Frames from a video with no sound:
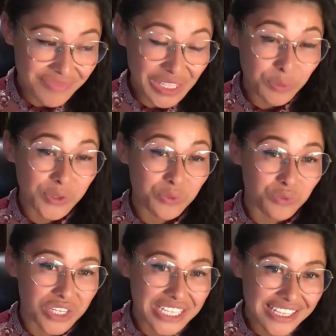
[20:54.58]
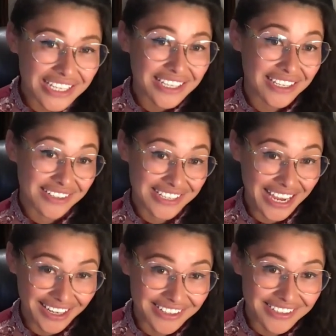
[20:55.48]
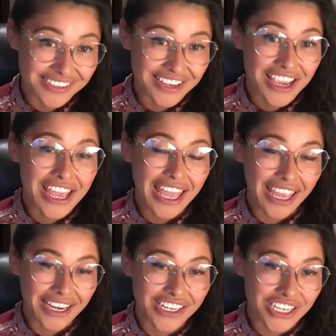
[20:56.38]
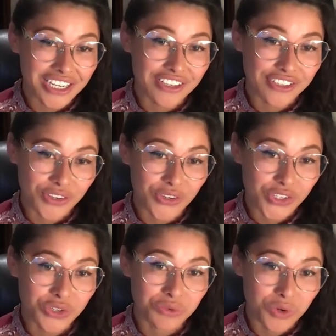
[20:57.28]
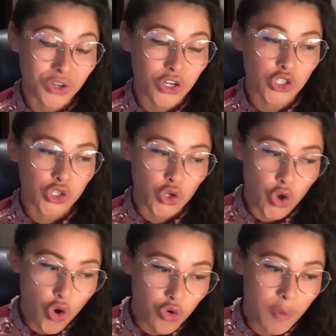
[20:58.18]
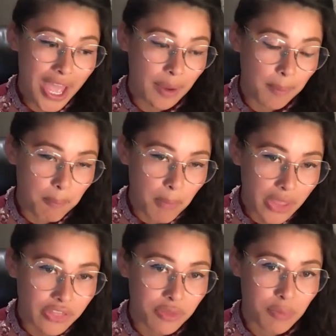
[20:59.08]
It was really intense, energetic surgical work to go back month